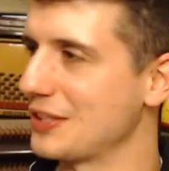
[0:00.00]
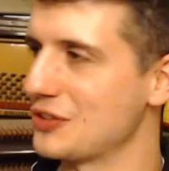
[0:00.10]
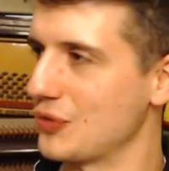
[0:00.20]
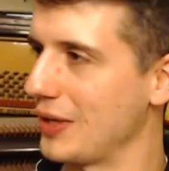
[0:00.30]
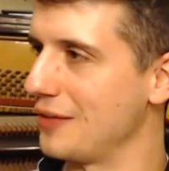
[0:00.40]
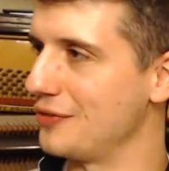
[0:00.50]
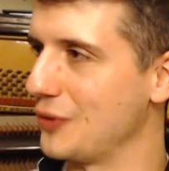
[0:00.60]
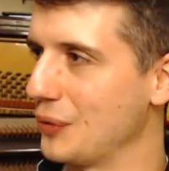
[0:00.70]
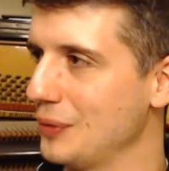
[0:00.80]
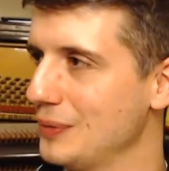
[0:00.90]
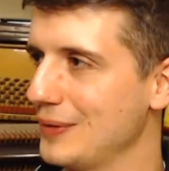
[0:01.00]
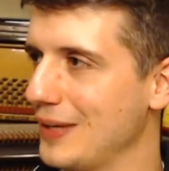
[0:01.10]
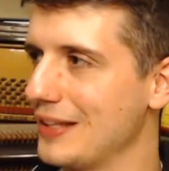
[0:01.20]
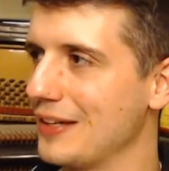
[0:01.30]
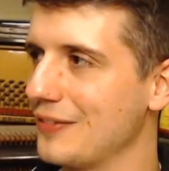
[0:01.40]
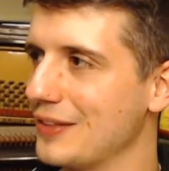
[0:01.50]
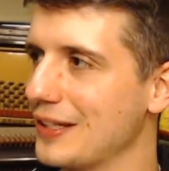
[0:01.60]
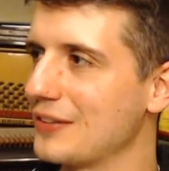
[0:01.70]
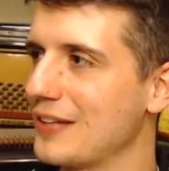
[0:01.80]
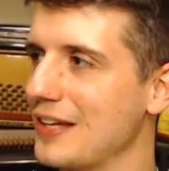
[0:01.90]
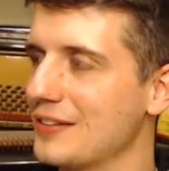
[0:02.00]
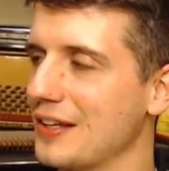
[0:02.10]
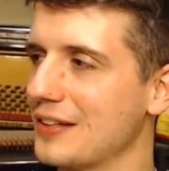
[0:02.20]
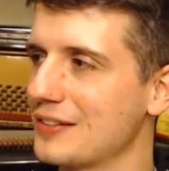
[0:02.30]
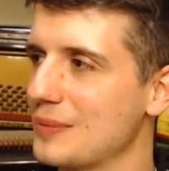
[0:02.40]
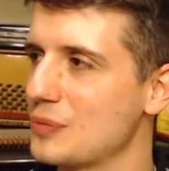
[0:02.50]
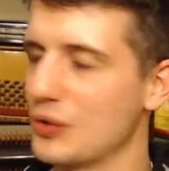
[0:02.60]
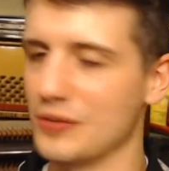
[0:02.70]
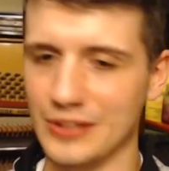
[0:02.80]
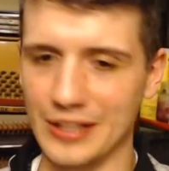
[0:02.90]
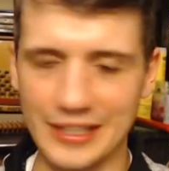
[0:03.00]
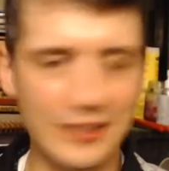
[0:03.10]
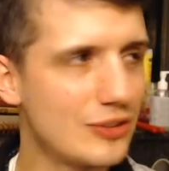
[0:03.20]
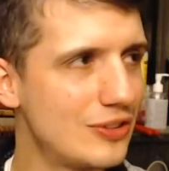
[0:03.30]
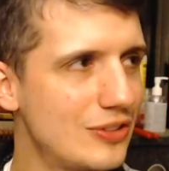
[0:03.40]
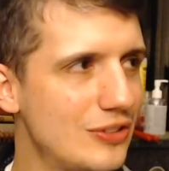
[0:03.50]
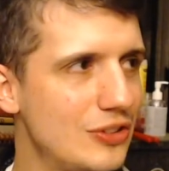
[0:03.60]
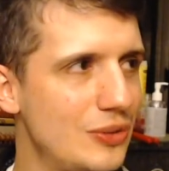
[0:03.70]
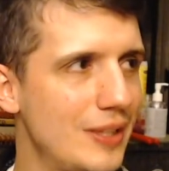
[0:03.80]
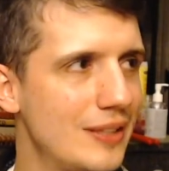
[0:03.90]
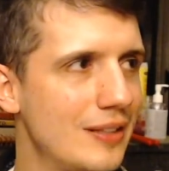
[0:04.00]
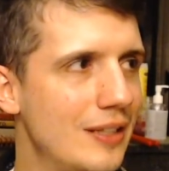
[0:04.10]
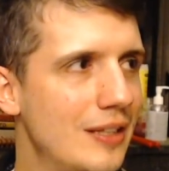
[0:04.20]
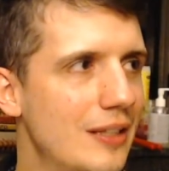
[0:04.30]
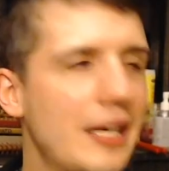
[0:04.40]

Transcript: a straight up photo, and then everything else has like some sort of layers to it. Like